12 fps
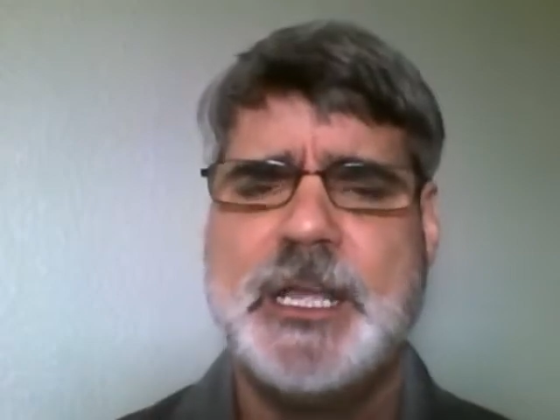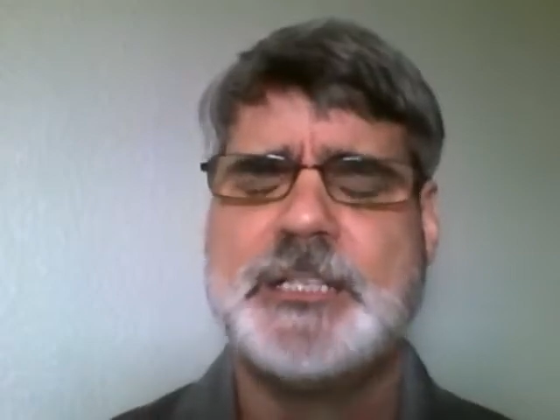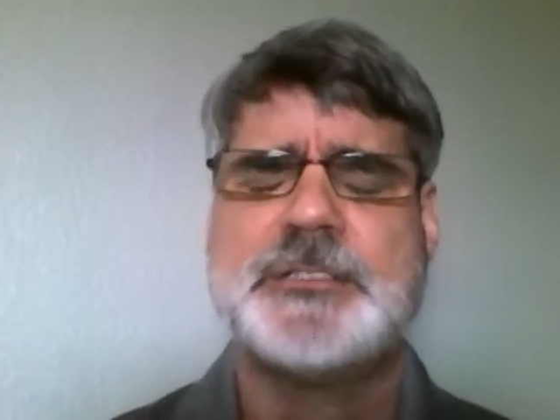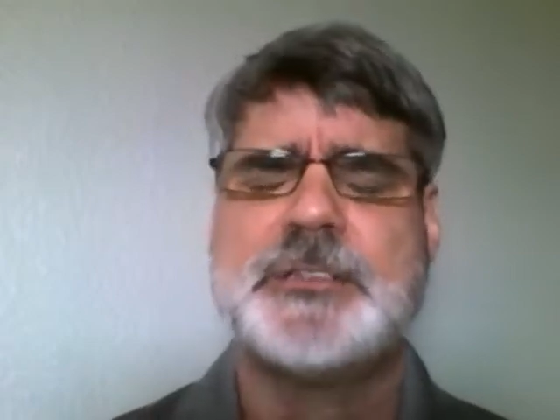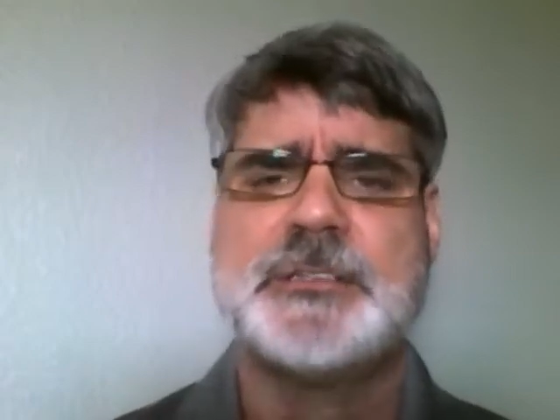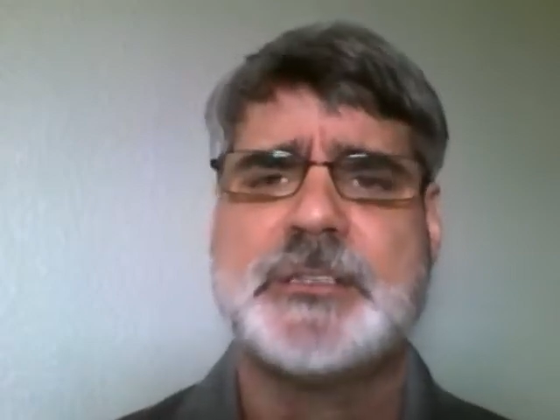
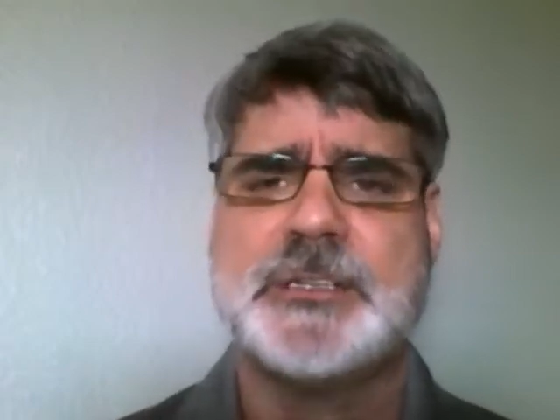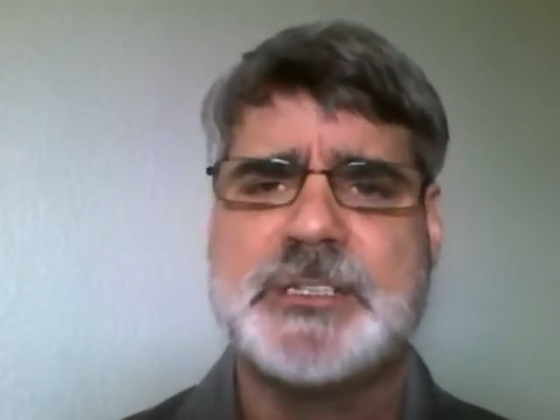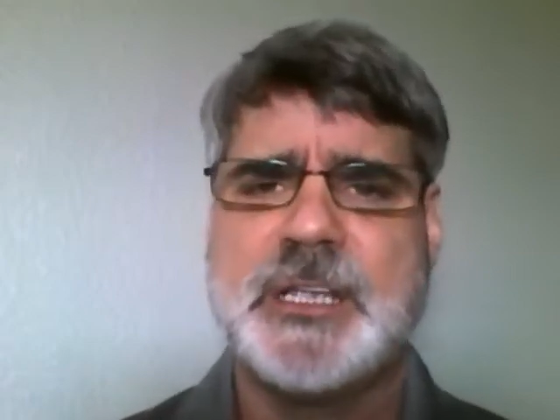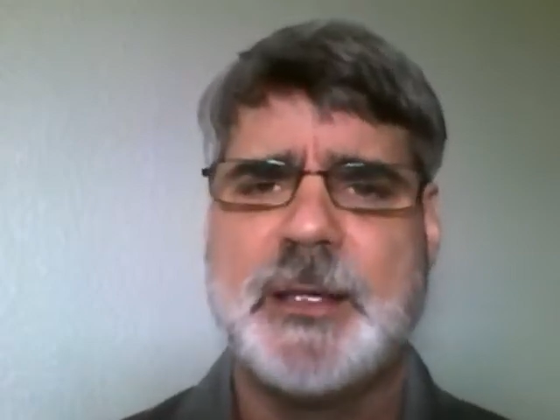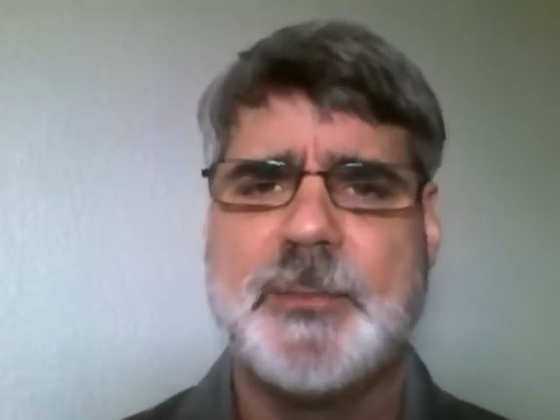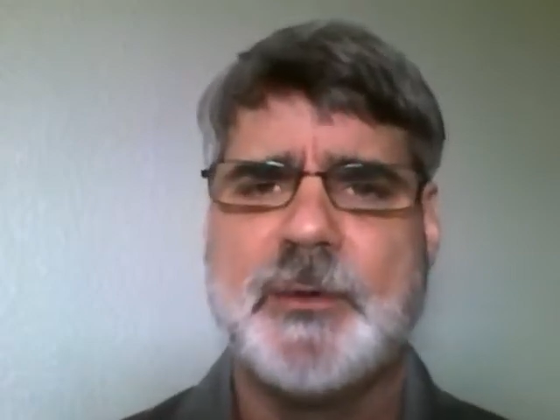It's just a
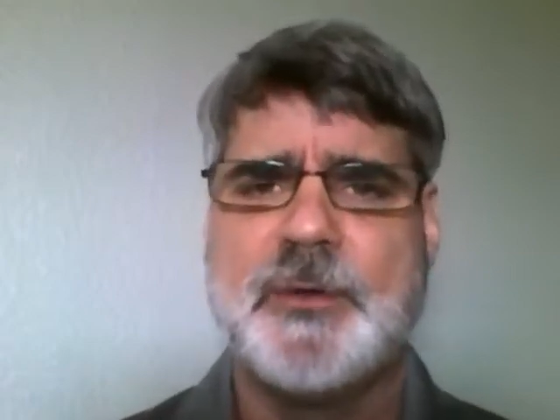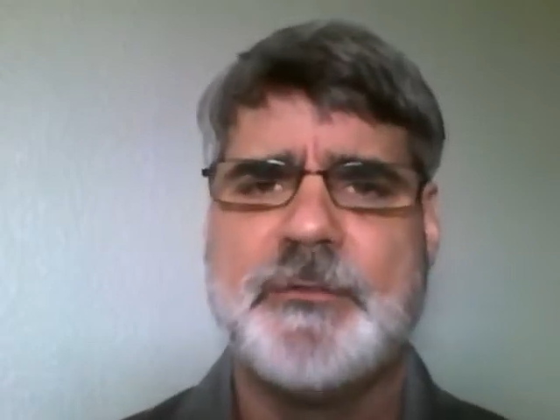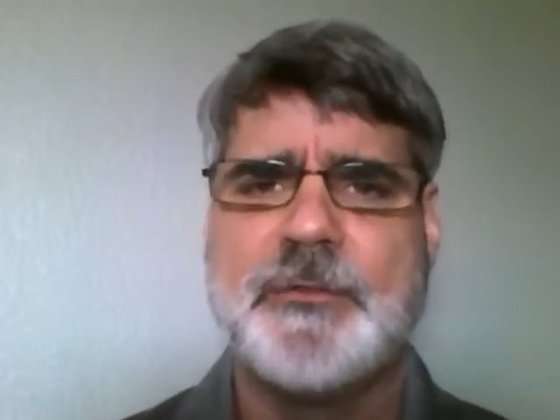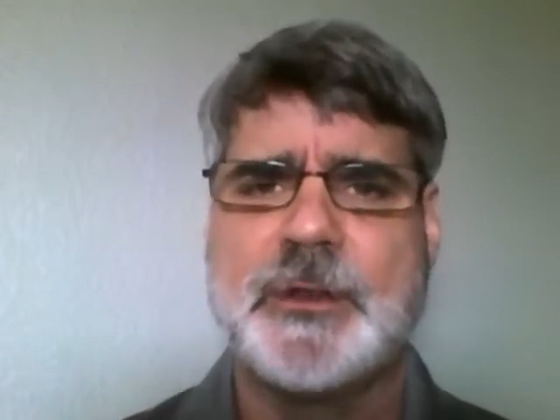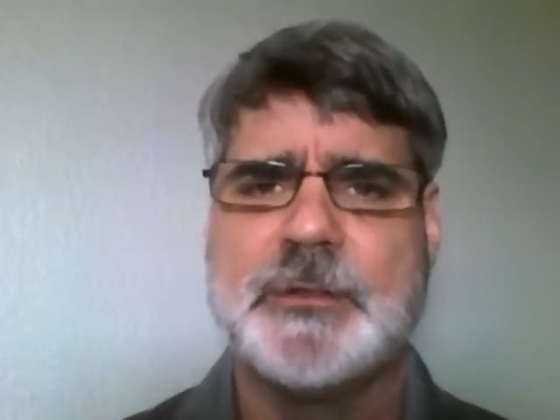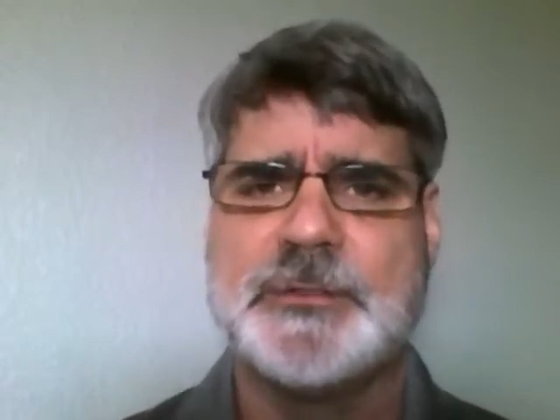shame that
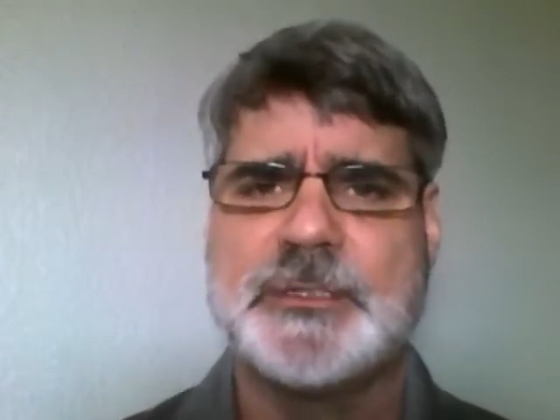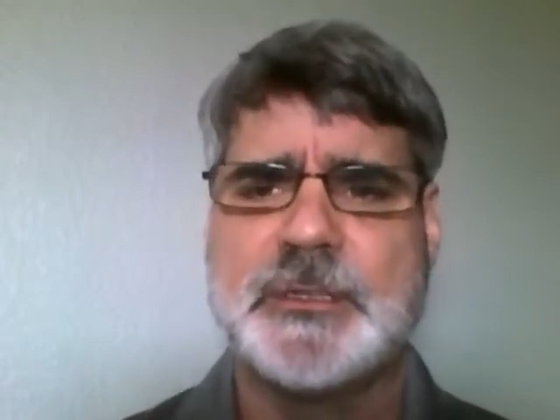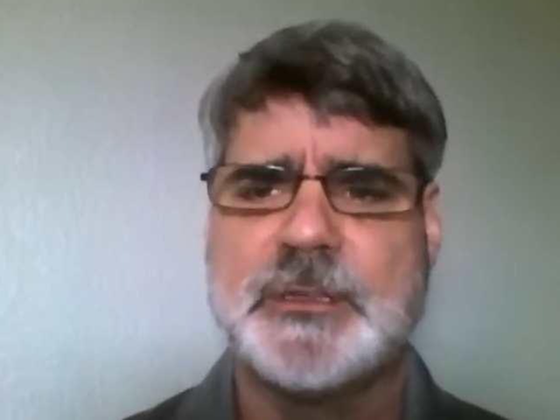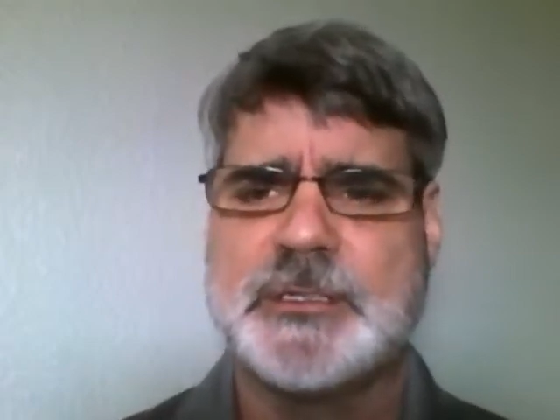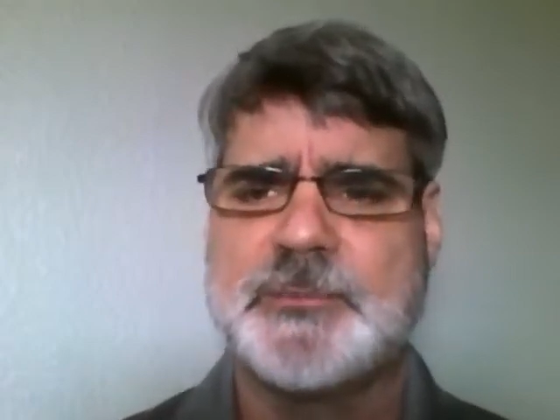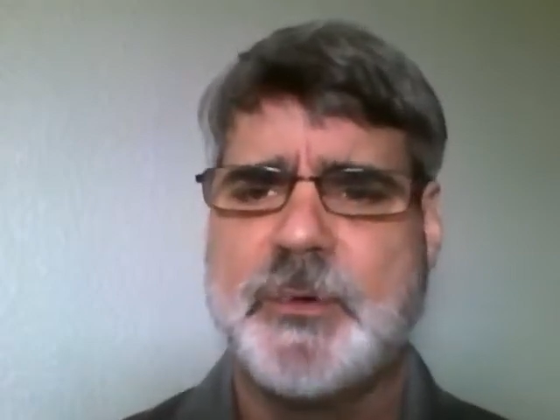we've reduced to this